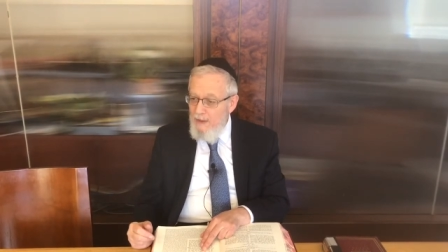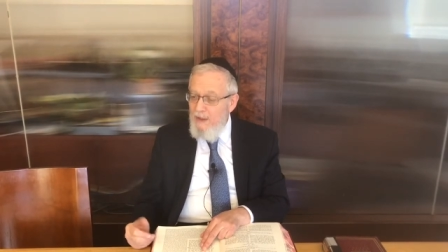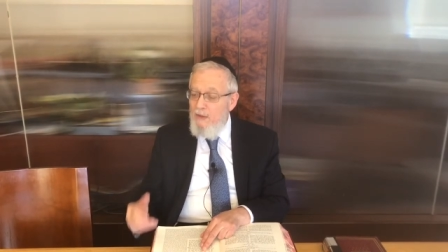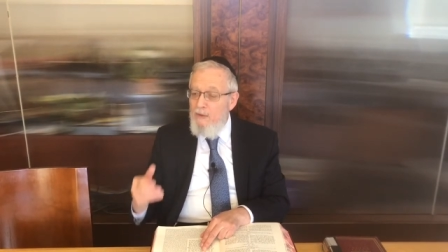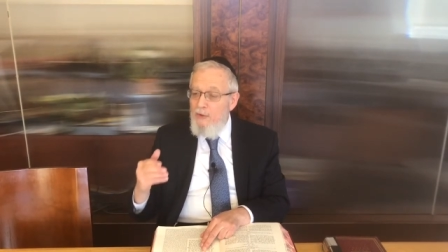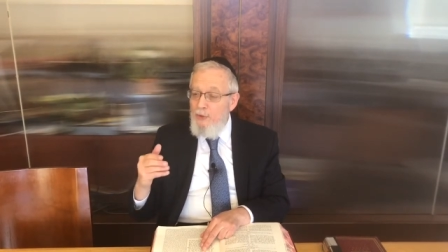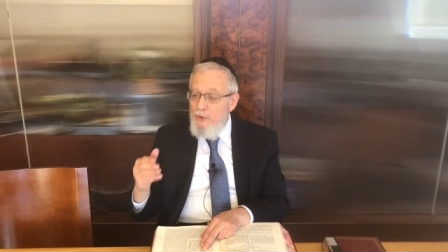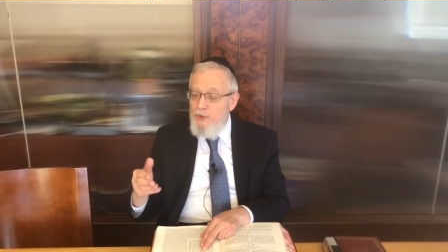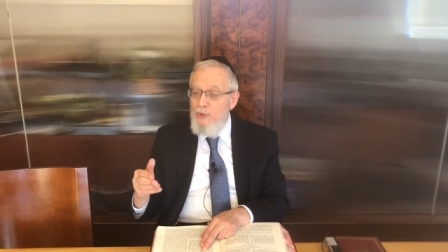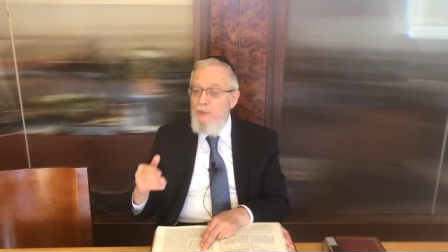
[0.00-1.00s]
It'll
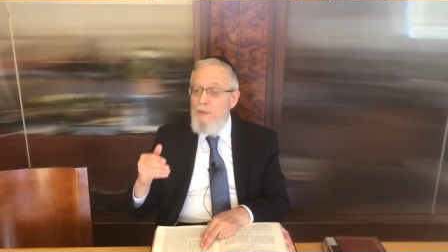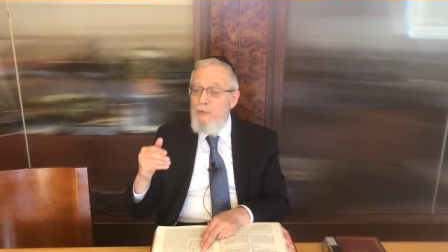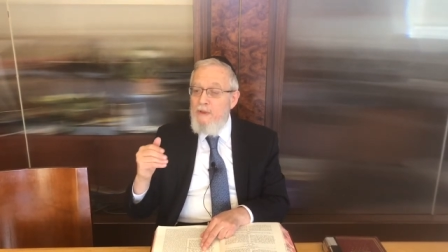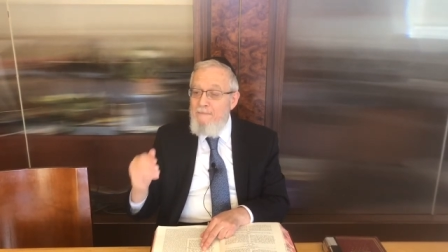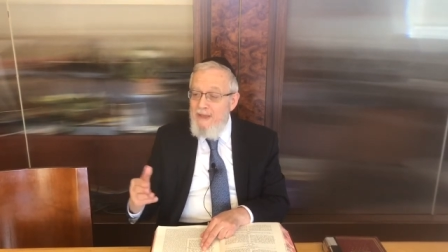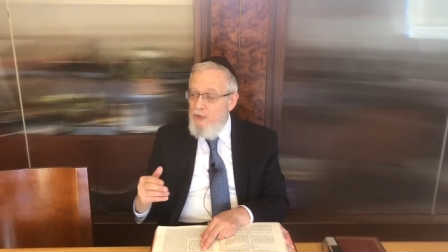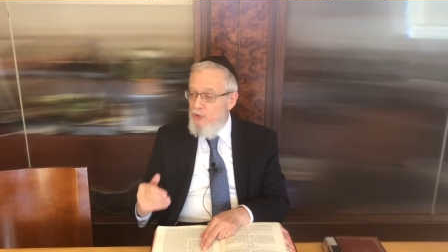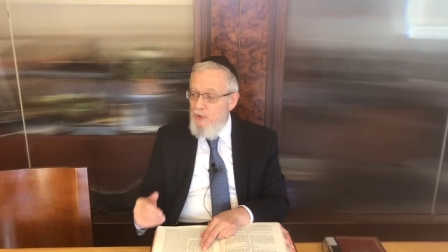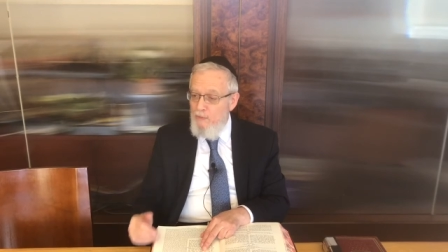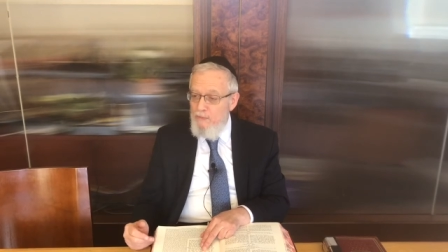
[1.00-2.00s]
hurt you, it will
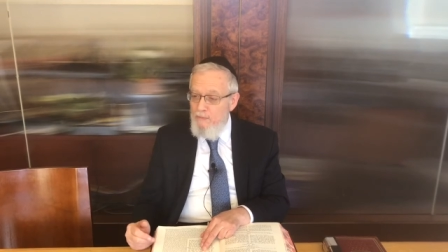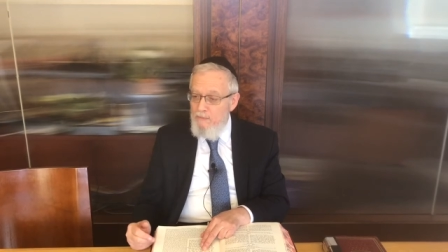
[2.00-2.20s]
diminish you.